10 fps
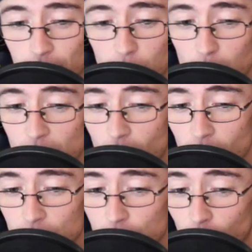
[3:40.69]

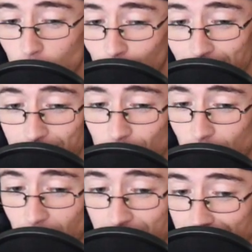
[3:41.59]
QBR. So
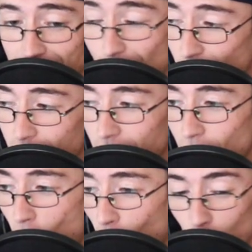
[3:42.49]
it's
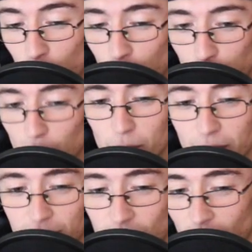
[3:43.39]
definitely arguable
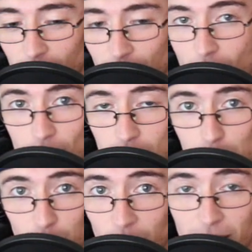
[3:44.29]
that Jared Goff
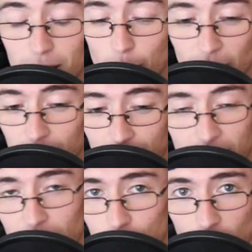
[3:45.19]
is playing better
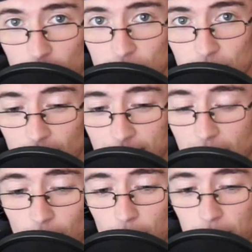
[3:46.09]
than Aaron Rodgers right
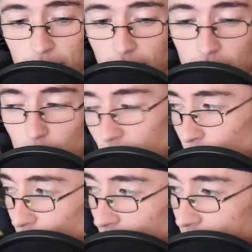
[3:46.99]
now. I don't think anybody
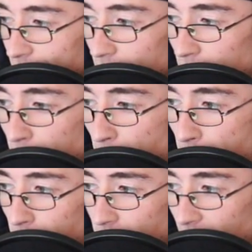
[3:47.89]
would really
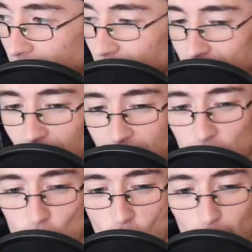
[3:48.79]
light
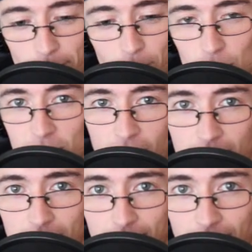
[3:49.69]
you up for
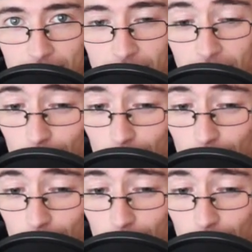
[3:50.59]
saying that,